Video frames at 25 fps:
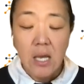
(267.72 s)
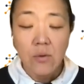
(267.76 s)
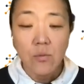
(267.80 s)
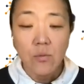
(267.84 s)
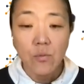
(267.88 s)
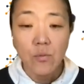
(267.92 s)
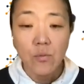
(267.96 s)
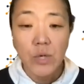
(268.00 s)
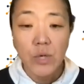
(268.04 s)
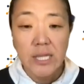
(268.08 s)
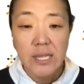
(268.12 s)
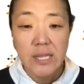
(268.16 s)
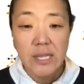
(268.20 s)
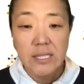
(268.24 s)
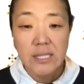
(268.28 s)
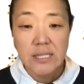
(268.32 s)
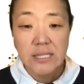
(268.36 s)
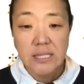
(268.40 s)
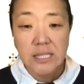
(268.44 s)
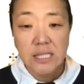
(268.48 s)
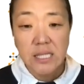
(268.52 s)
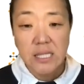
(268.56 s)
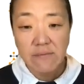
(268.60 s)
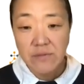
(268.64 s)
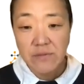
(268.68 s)
With
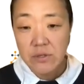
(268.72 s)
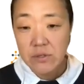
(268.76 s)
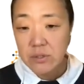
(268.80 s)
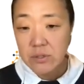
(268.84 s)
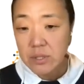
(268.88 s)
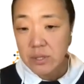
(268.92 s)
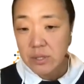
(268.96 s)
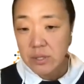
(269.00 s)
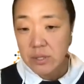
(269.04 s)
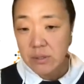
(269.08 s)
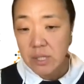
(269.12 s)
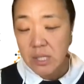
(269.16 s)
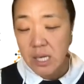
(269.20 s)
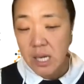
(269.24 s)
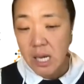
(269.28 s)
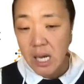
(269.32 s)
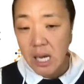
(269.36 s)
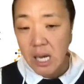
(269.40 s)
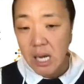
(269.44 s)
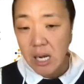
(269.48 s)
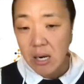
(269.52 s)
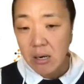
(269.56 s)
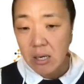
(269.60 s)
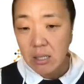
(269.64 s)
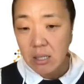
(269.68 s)
CF33,
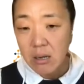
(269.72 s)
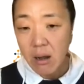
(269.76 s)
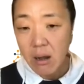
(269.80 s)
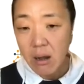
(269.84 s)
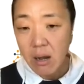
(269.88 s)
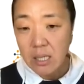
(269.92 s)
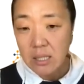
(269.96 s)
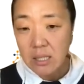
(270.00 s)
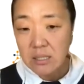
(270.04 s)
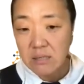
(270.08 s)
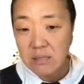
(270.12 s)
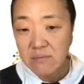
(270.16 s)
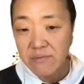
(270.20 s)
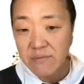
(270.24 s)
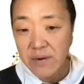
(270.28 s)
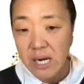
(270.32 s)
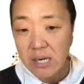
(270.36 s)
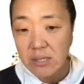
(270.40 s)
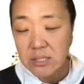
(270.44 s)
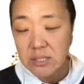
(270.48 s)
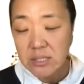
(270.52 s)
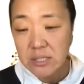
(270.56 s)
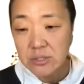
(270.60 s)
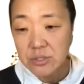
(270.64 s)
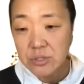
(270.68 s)
our oncolytic
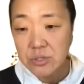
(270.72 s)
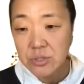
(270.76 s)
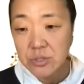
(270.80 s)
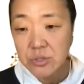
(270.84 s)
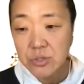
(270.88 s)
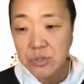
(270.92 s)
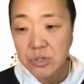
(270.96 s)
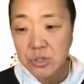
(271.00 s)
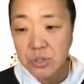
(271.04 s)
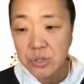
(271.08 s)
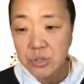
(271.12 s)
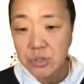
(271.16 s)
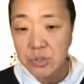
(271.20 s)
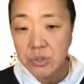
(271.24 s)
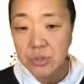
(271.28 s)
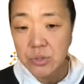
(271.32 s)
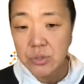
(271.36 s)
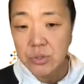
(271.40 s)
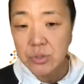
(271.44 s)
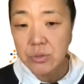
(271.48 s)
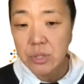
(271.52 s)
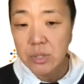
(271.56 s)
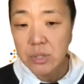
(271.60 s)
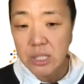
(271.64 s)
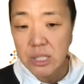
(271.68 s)
virus, there's
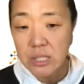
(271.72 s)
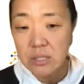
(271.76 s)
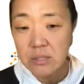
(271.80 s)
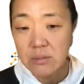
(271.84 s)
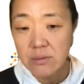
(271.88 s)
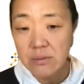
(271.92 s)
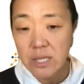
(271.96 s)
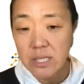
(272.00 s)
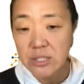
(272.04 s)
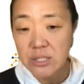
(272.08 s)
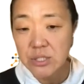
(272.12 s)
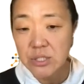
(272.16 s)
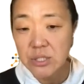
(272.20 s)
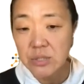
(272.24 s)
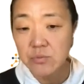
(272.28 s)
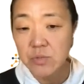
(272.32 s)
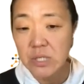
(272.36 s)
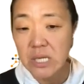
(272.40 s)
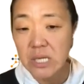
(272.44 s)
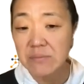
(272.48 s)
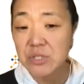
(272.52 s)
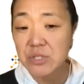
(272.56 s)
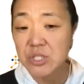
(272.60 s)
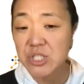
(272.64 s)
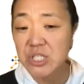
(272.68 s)
two iterations.
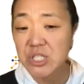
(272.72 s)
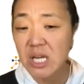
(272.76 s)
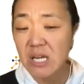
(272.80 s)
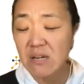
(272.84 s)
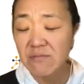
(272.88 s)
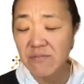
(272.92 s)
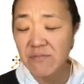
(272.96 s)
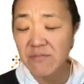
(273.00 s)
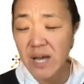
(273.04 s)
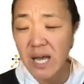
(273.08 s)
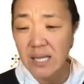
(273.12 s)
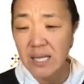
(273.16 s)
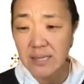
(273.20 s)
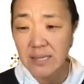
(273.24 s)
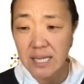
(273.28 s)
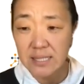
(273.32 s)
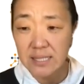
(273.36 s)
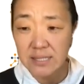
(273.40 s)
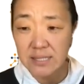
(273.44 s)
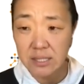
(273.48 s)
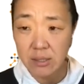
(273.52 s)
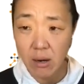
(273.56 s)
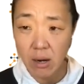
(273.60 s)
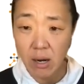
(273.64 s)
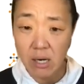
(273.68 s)
We have CheckVac,
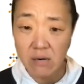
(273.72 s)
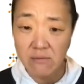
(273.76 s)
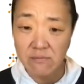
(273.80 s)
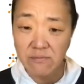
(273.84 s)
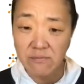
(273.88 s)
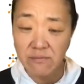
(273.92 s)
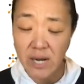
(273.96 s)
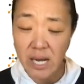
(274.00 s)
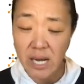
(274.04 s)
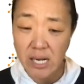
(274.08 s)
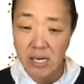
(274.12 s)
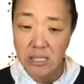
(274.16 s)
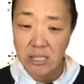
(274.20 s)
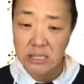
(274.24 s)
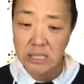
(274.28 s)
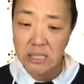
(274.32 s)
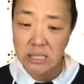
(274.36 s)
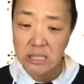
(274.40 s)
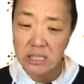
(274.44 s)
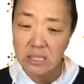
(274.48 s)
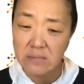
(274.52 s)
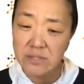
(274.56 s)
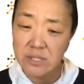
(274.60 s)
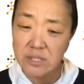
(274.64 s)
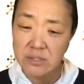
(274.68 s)
that's an ARM virus.
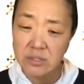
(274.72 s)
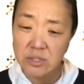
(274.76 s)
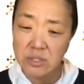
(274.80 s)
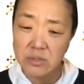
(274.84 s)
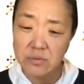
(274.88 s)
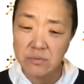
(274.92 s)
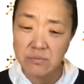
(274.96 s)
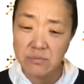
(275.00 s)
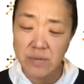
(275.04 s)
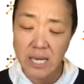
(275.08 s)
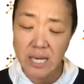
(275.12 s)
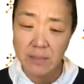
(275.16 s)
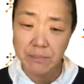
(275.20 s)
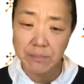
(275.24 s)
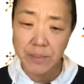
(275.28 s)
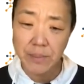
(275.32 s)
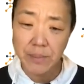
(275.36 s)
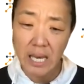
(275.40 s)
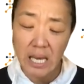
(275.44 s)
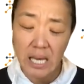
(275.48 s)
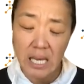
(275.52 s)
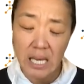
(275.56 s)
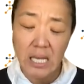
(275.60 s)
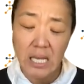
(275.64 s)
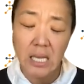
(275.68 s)
It gives a direct
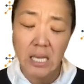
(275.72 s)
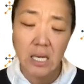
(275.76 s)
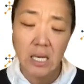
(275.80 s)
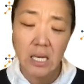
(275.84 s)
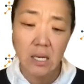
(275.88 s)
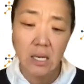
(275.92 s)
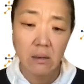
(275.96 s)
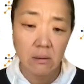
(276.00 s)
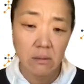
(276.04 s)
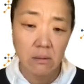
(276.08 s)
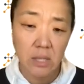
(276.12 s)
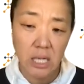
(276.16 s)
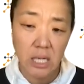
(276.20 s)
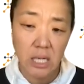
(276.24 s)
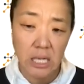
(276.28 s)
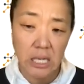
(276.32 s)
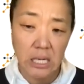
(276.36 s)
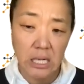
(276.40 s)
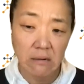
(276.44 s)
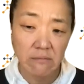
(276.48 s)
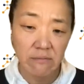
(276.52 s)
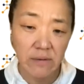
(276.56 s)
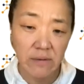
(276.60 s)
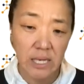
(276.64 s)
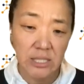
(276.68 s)
payload
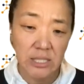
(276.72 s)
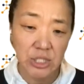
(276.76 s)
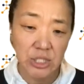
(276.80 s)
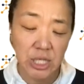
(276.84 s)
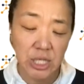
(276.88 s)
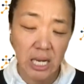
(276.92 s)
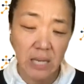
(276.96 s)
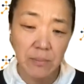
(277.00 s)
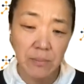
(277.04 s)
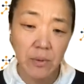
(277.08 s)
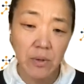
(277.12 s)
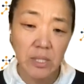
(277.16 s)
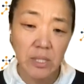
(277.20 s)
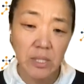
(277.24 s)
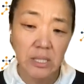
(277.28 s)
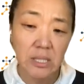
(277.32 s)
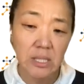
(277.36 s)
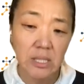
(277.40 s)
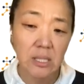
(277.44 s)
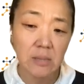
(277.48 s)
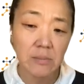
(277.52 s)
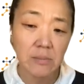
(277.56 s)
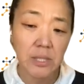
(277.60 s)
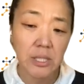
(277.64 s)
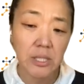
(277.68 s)
of a checkpoint
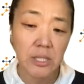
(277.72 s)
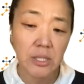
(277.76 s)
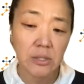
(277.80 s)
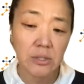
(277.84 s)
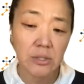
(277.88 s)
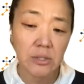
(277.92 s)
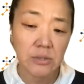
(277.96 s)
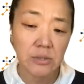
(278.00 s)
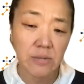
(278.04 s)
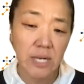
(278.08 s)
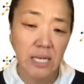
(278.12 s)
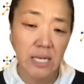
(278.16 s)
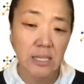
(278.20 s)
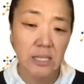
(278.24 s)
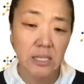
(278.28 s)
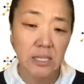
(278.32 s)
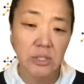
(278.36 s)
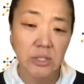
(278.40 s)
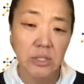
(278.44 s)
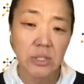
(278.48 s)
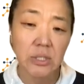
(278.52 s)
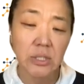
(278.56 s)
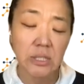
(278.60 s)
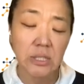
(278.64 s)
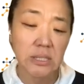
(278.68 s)
inhibitor directly
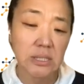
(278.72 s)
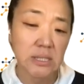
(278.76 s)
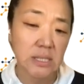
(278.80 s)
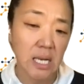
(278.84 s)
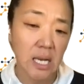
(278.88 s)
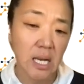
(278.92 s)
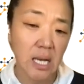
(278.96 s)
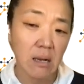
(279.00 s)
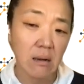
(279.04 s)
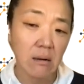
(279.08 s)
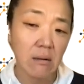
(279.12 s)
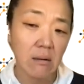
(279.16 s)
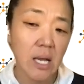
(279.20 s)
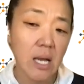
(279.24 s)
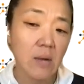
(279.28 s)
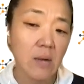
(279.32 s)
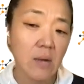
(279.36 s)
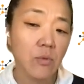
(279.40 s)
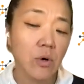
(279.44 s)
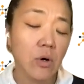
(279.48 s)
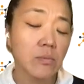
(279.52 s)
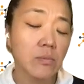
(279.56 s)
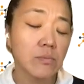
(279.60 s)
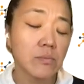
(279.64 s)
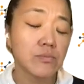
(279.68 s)
to the cell, and
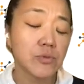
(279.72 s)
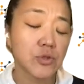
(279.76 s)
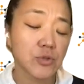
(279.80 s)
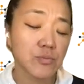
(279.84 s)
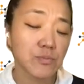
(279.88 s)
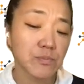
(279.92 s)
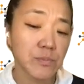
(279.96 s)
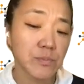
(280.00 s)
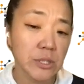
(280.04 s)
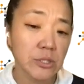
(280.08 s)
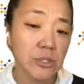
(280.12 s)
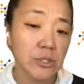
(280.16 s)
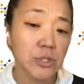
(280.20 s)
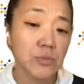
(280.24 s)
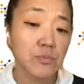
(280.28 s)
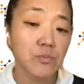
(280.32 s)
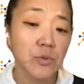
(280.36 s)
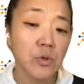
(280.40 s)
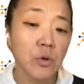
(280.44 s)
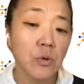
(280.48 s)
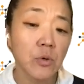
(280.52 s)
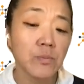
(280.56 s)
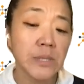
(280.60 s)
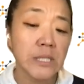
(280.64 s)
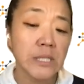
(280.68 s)

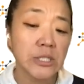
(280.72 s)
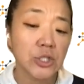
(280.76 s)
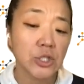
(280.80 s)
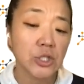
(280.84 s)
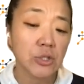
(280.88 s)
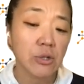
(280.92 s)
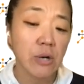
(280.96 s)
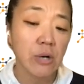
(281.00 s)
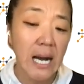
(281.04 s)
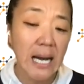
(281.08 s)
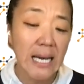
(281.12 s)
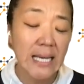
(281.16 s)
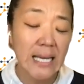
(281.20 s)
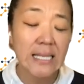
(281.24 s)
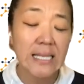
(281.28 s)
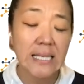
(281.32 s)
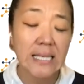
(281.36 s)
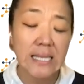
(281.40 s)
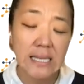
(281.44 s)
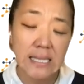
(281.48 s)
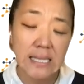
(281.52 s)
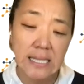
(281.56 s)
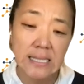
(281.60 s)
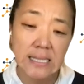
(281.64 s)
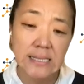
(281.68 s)
we'll be
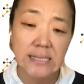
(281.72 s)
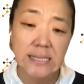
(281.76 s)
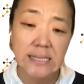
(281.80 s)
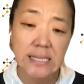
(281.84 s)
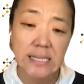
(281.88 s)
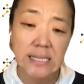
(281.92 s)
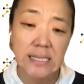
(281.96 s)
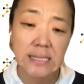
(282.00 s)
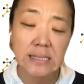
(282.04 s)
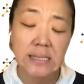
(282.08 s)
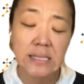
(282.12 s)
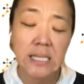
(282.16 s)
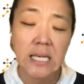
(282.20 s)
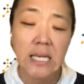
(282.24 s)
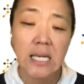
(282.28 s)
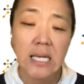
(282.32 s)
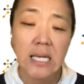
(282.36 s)
trialing this in